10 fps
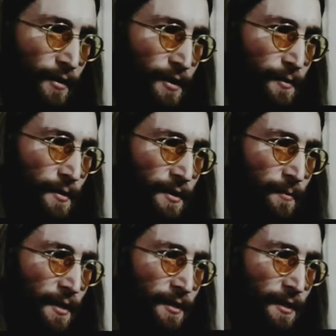at
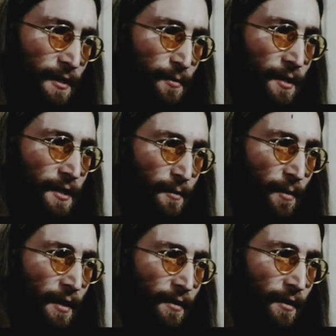Christmas because that's what it's
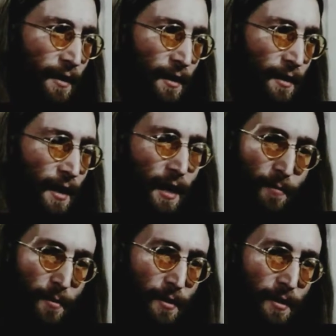about. And
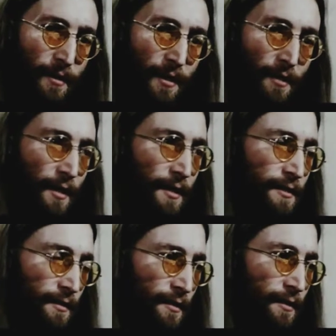happy birthday,
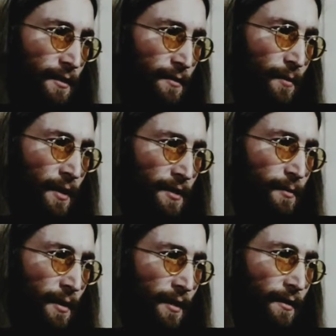Christ, you know, is what
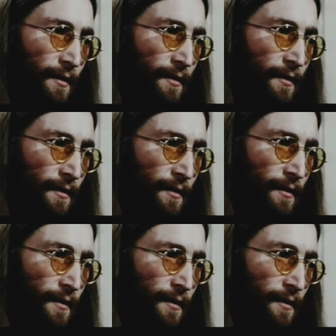it's about.
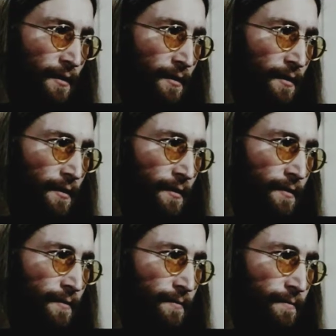If you had
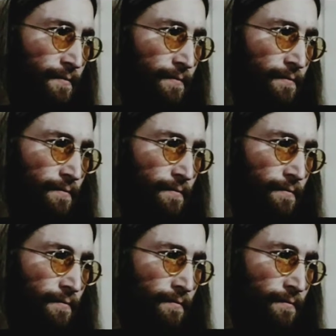one wish
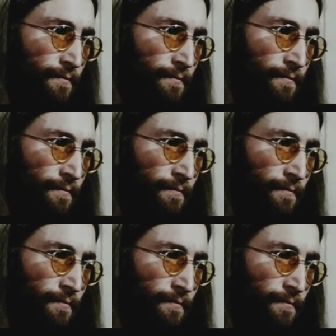for
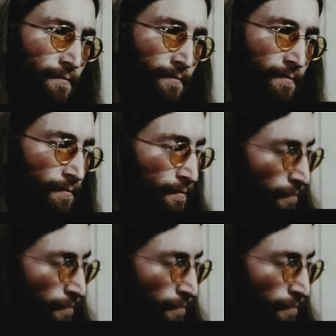Christmas time,